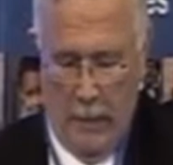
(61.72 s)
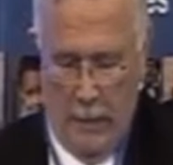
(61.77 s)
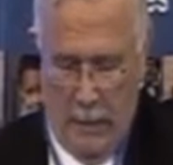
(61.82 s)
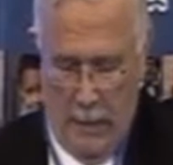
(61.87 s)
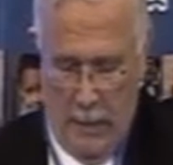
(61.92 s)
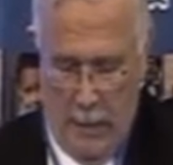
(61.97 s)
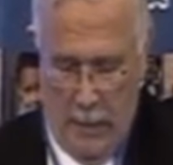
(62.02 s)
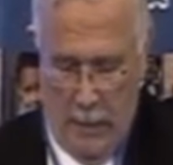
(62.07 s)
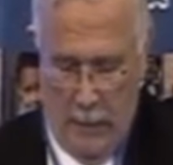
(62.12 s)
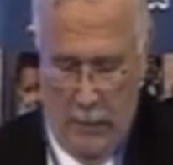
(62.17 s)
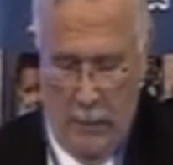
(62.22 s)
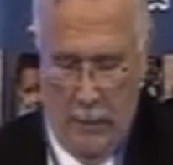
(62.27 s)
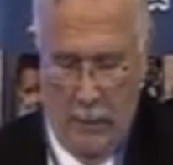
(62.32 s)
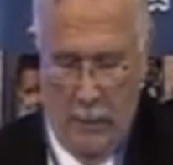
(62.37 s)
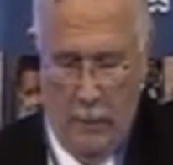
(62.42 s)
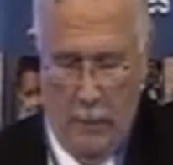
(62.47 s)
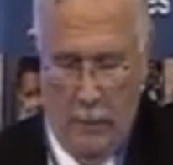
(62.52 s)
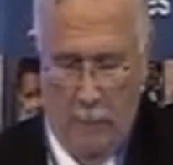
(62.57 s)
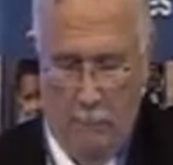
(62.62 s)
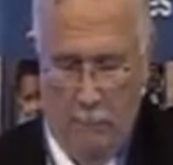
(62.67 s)
can
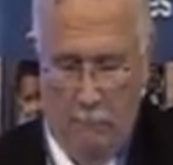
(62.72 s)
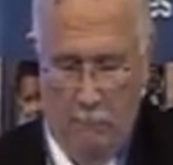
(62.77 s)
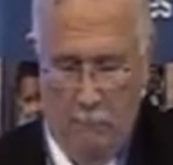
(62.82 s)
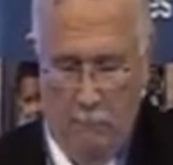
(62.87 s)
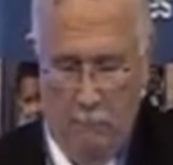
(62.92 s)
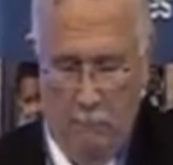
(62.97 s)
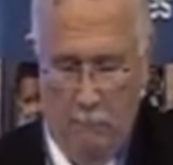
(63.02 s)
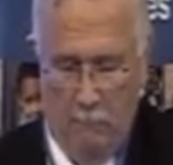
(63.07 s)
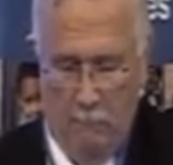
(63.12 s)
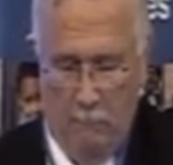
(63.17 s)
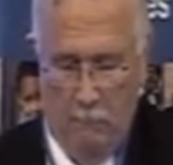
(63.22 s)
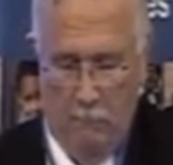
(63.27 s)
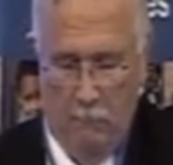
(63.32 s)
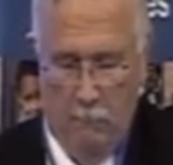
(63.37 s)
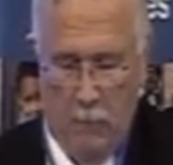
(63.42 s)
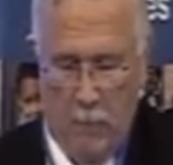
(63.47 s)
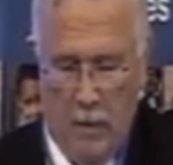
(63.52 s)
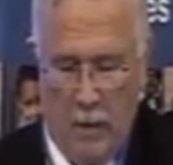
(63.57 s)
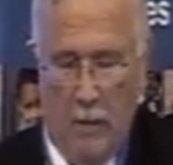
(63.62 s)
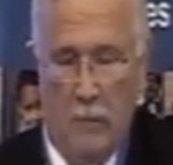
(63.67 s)

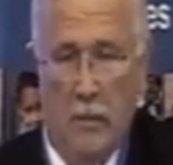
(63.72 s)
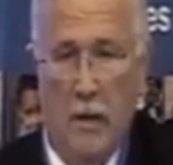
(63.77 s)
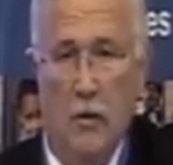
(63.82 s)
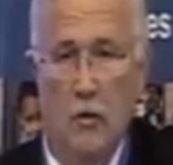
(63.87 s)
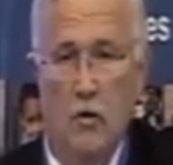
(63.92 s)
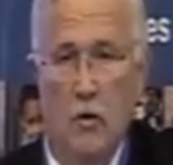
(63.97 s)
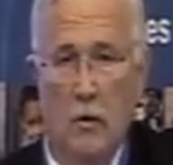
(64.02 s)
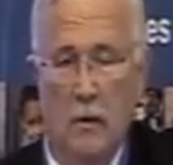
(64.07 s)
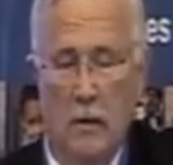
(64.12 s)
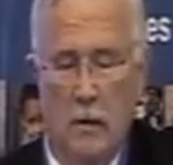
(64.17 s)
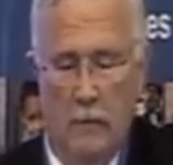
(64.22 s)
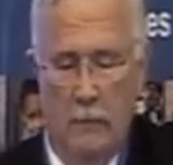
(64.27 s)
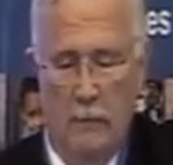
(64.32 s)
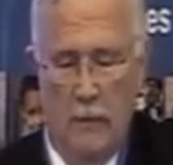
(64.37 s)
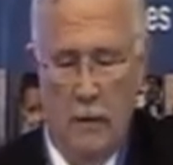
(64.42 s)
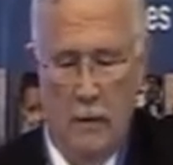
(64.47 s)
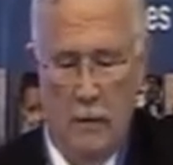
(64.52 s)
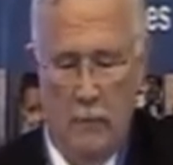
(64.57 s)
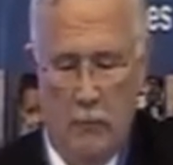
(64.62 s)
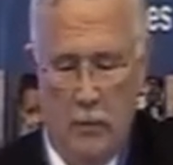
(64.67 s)
get a measure of
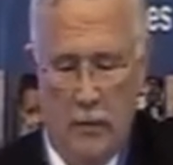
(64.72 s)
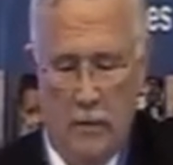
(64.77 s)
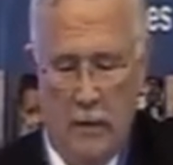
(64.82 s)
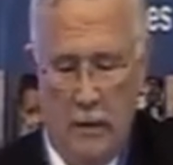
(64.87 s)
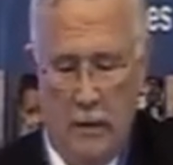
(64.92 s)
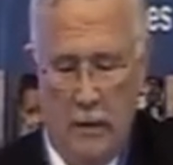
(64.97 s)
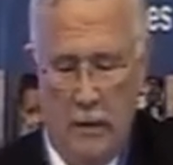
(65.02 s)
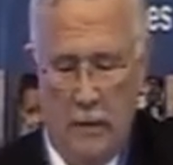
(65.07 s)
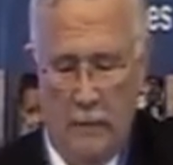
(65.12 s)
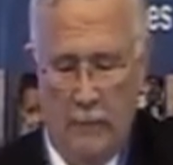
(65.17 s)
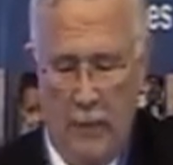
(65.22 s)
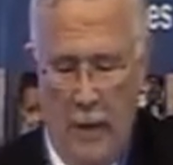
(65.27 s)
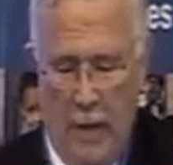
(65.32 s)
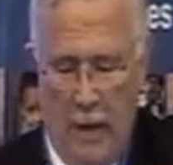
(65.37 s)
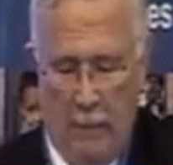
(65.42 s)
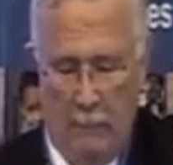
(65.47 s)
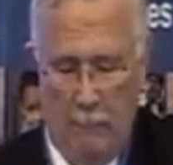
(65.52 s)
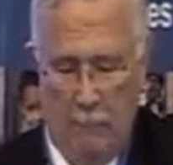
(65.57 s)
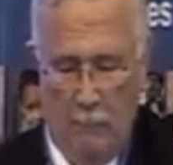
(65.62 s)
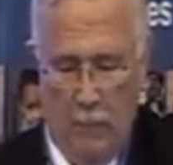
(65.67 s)
the percentage fat.